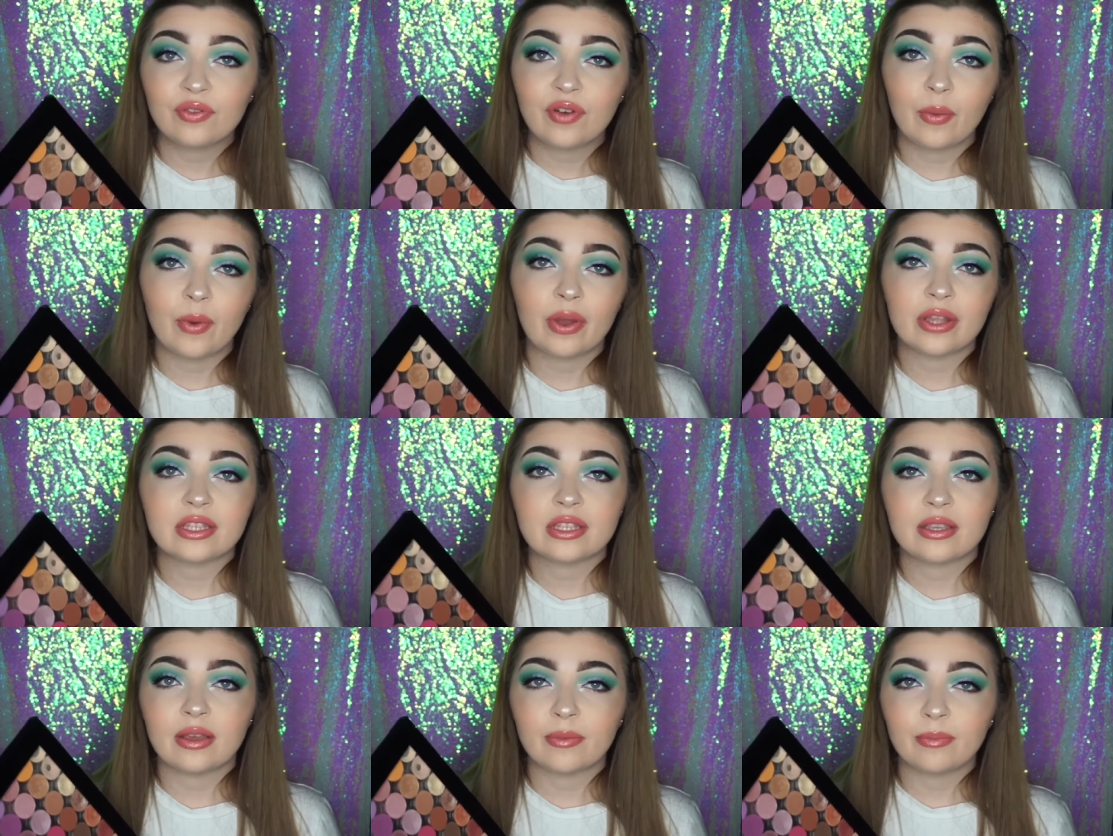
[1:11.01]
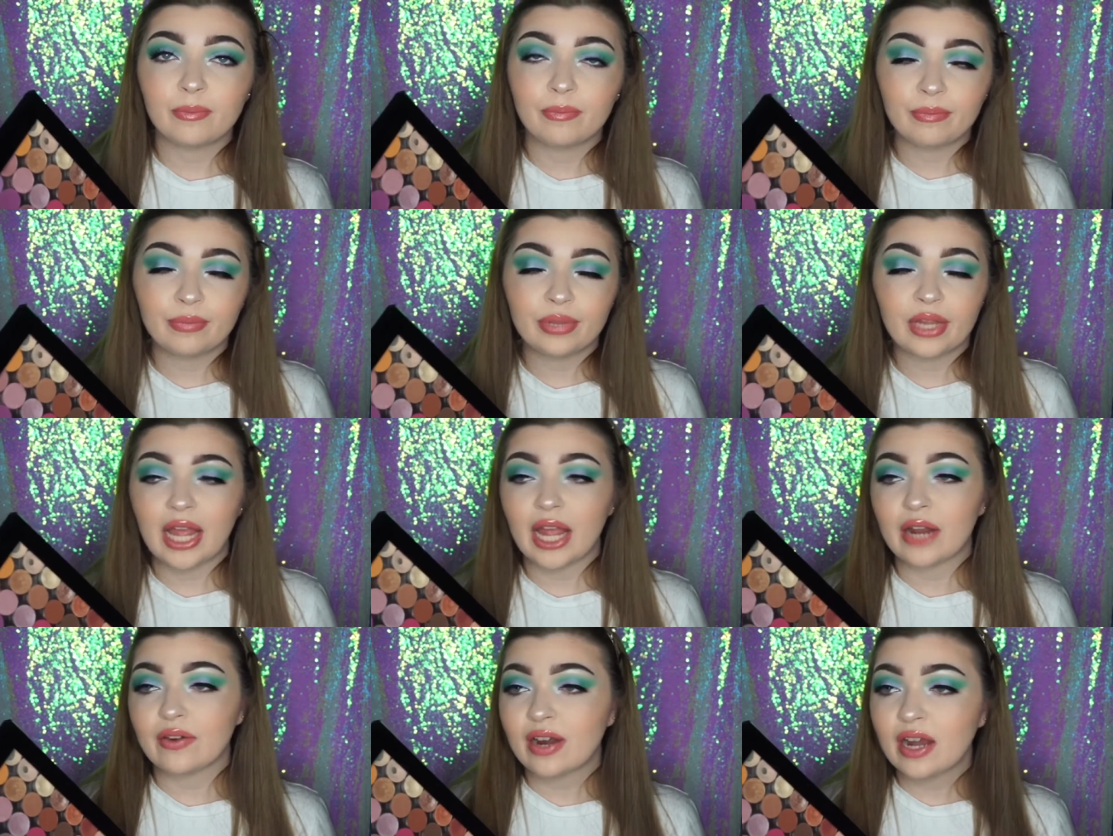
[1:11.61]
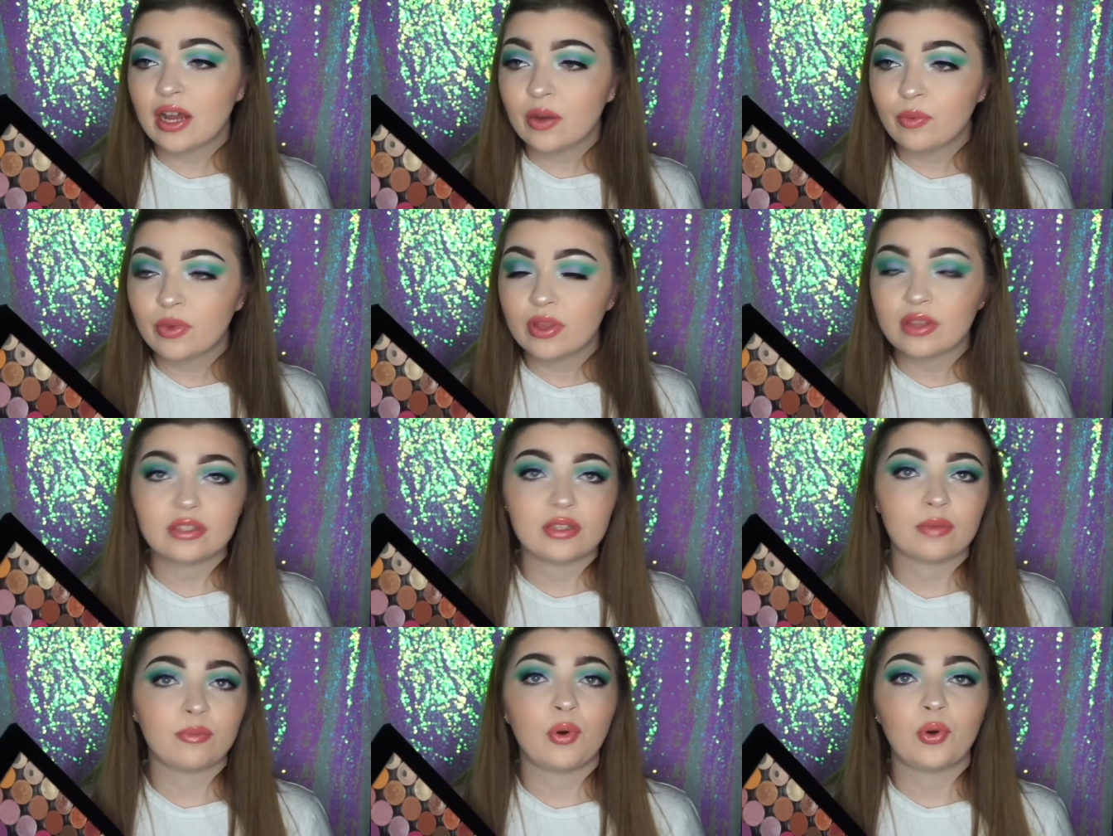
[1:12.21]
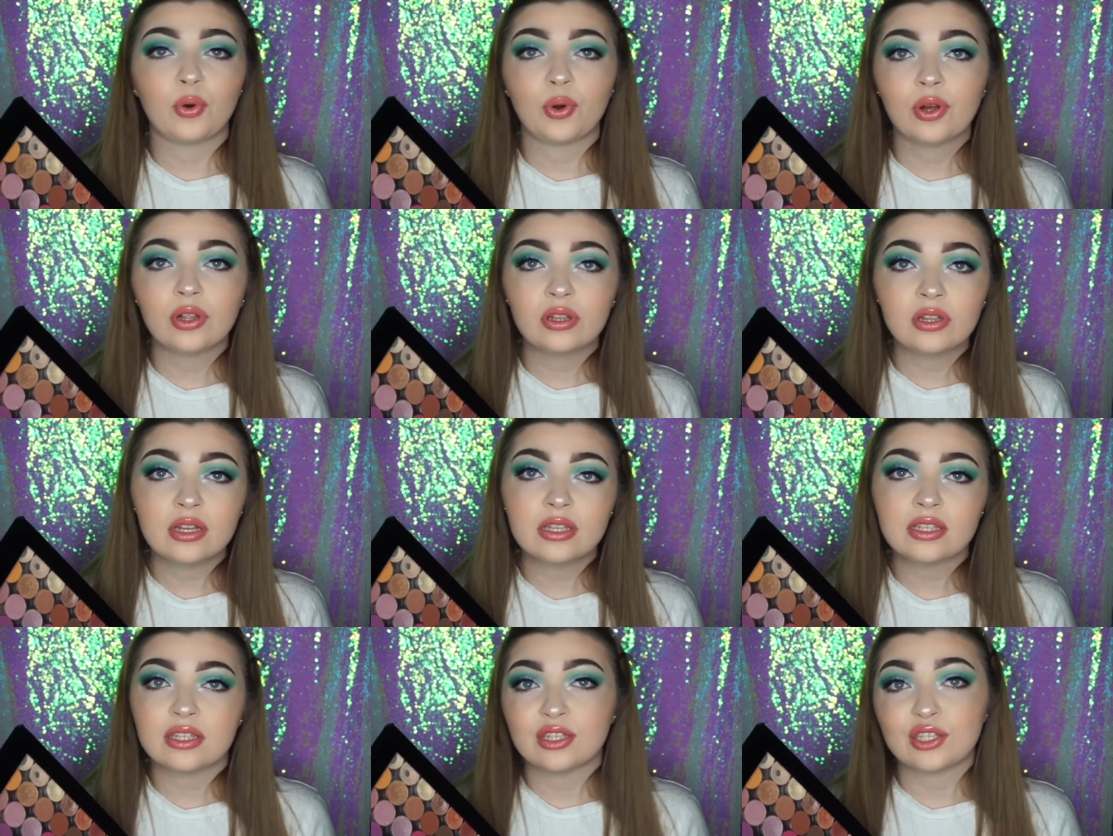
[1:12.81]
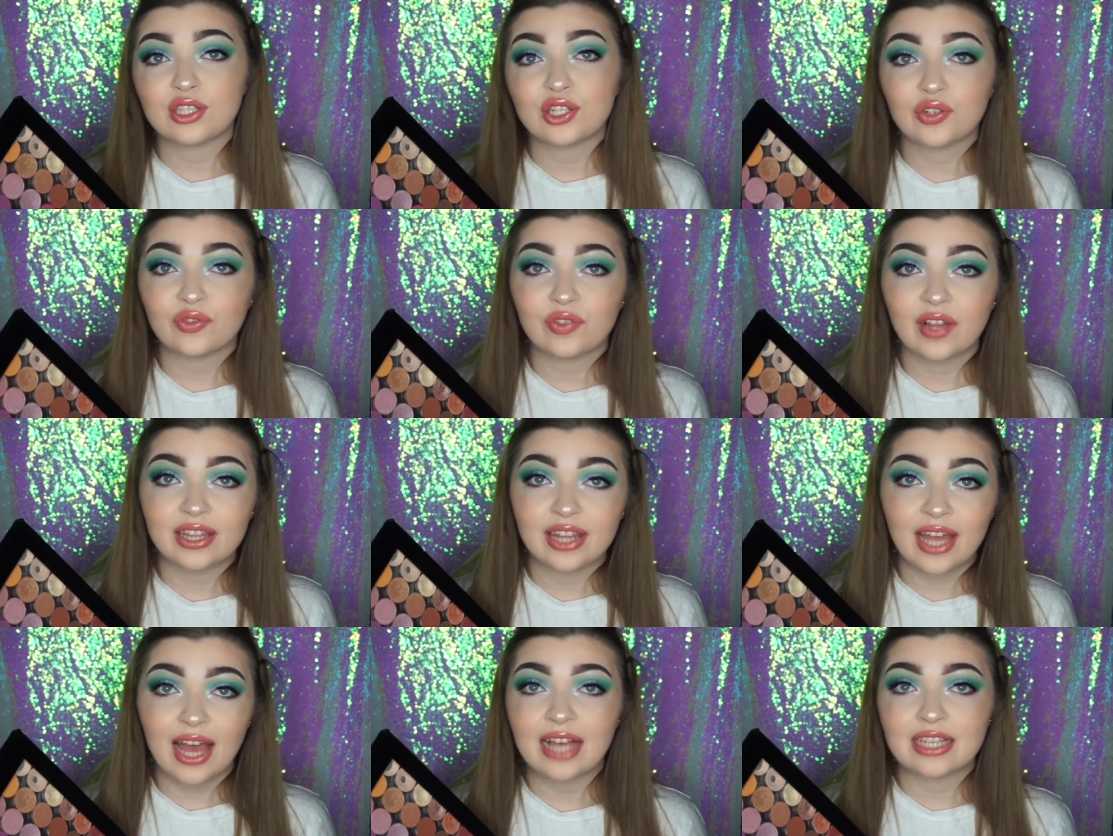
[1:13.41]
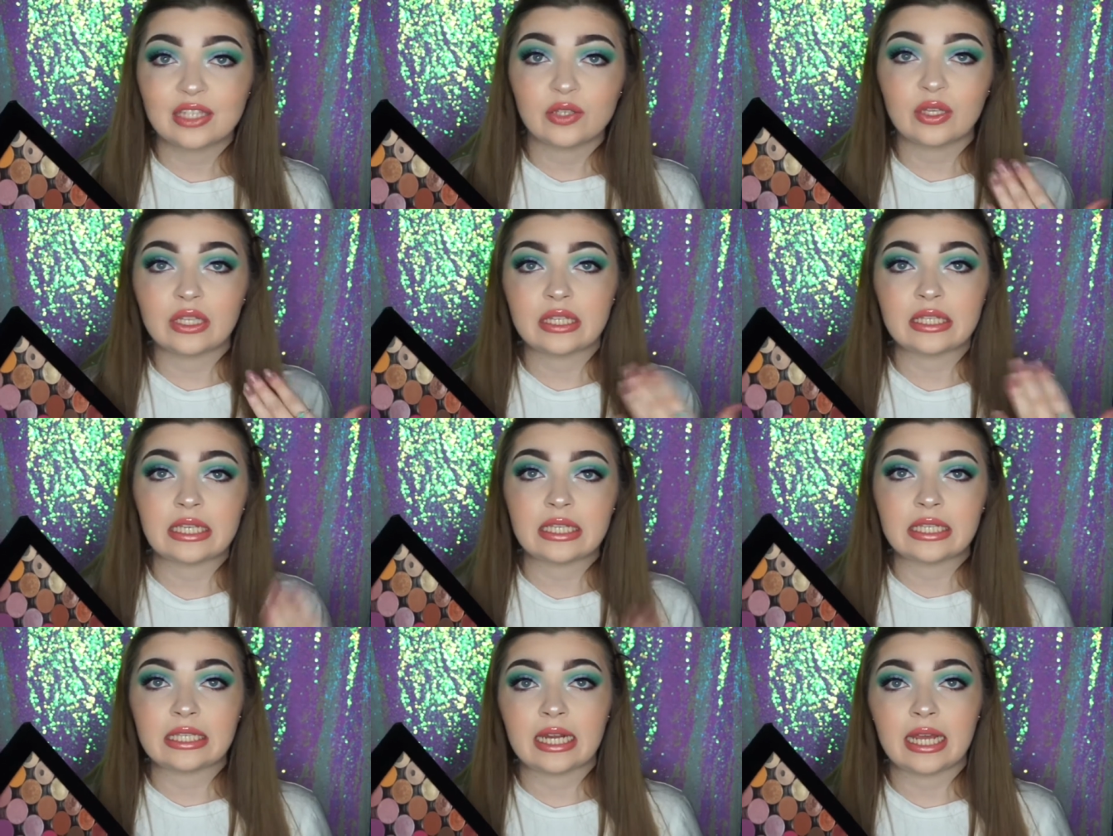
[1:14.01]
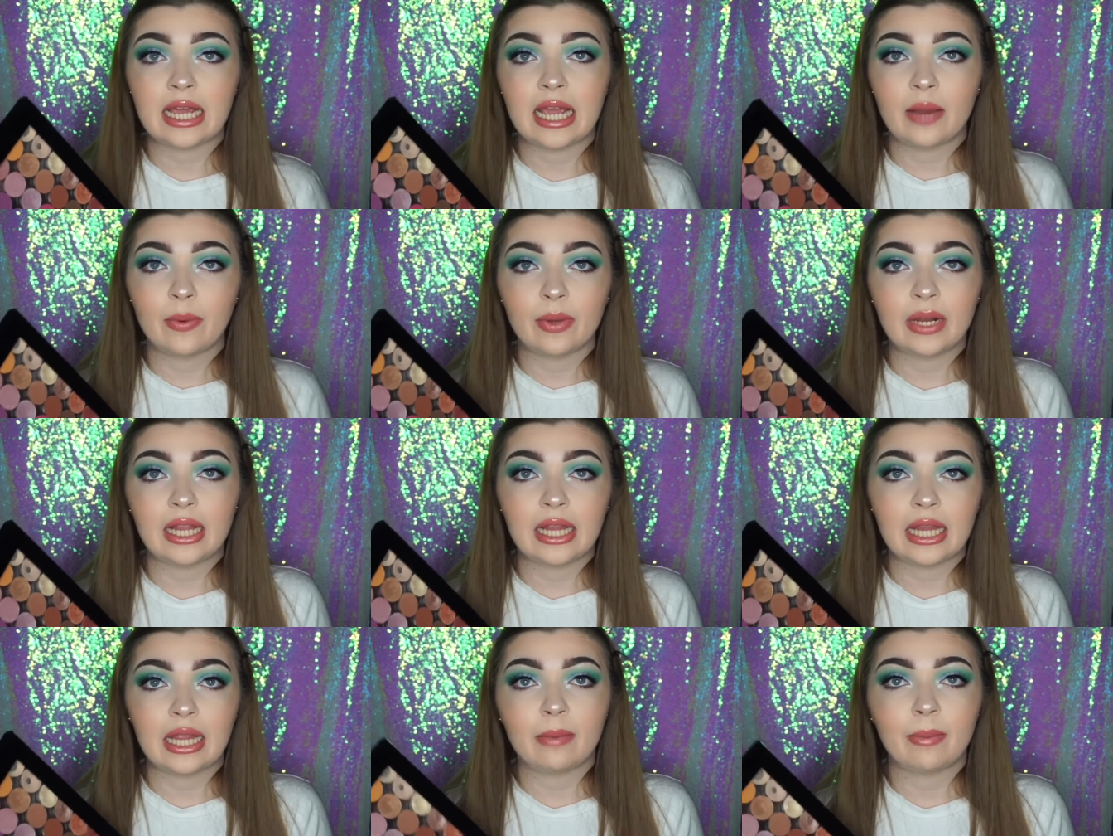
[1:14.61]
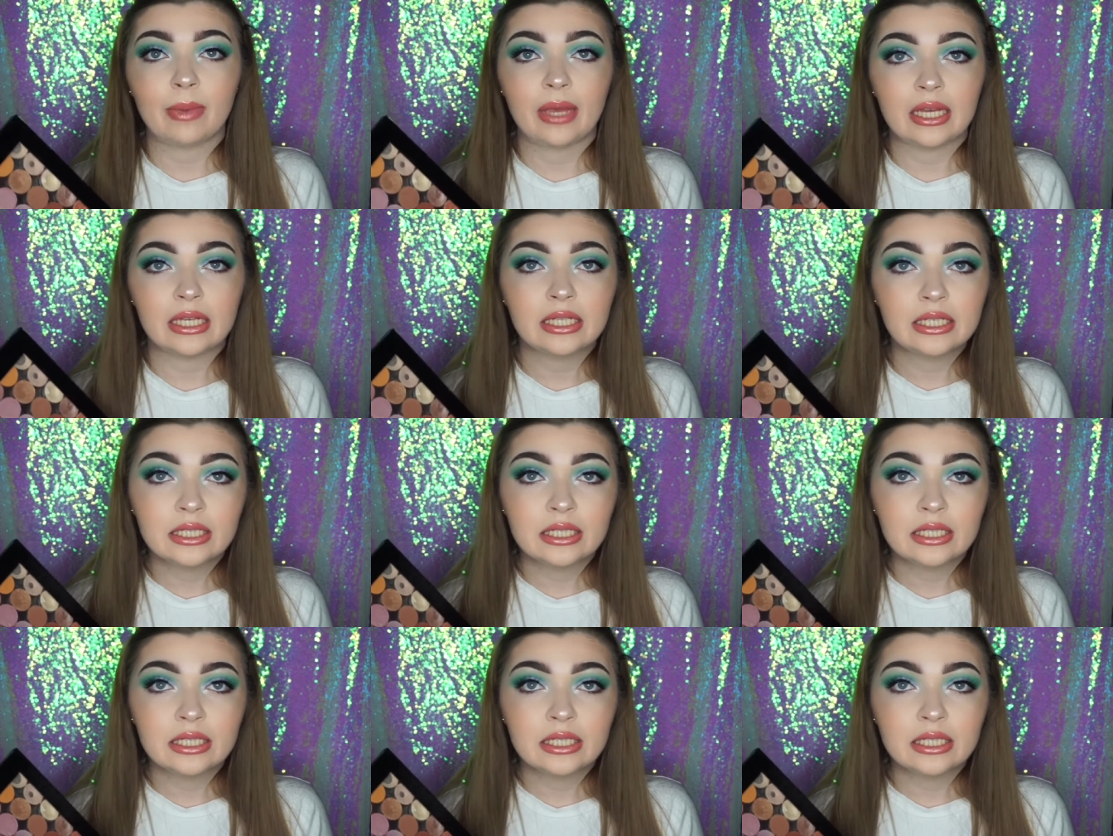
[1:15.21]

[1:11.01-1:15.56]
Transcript: I wanted to play around with some more colours and stuff like that. As you can see today I went a little bit